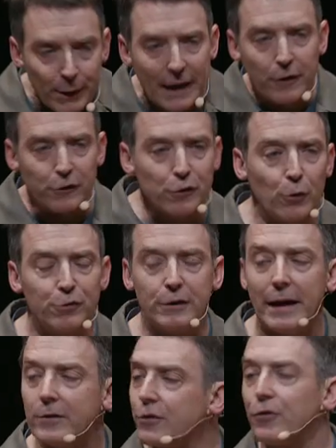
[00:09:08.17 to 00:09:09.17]
create
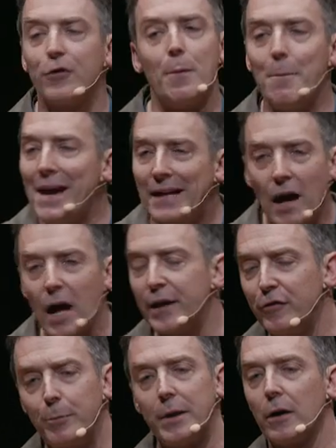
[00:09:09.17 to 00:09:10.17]
associations that may not
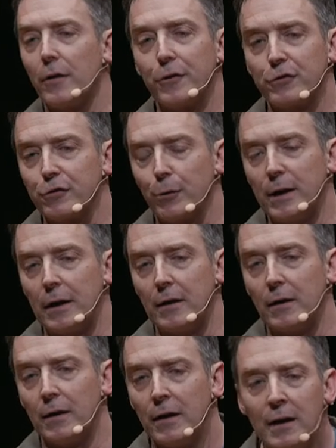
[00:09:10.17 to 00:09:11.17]
even be on the screen